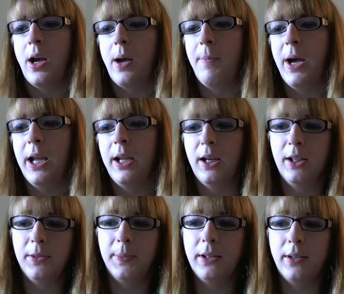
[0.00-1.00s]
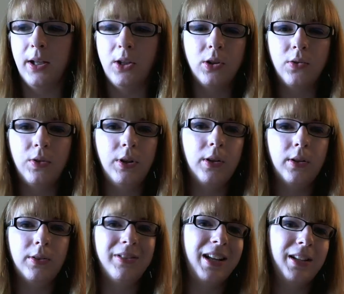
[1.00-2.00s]
My expectations here
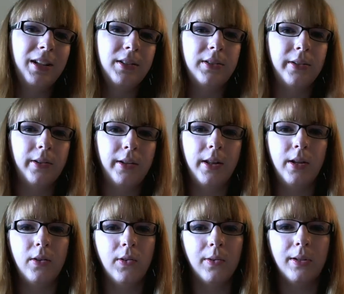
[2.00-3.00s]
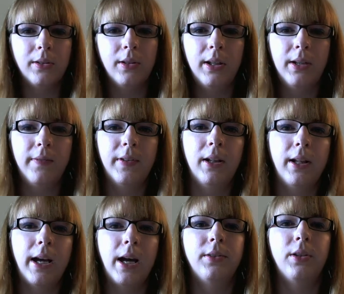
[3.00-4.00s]
is not necessarily that you're going to leave the
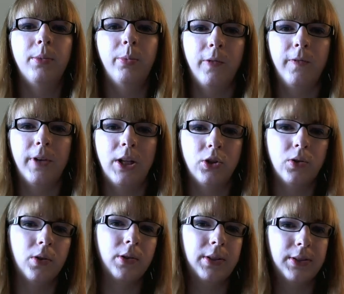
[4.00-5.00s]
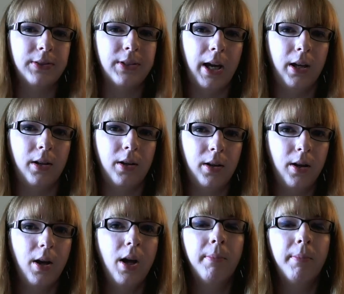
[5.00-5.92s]
class a professional designer.